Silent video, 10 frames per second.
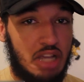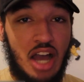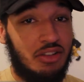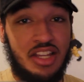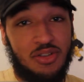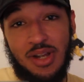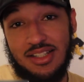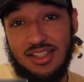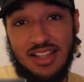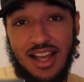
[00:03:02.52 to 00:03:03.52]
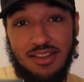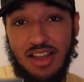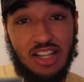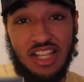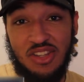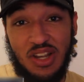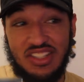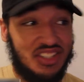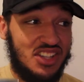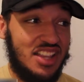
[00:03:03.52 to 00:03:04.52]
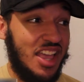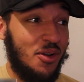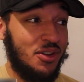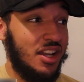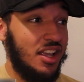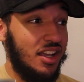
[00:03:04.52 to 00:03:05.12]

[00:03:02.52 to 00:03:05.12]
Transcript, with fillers: I'll let you guys decide. I'll let you guys decide that one.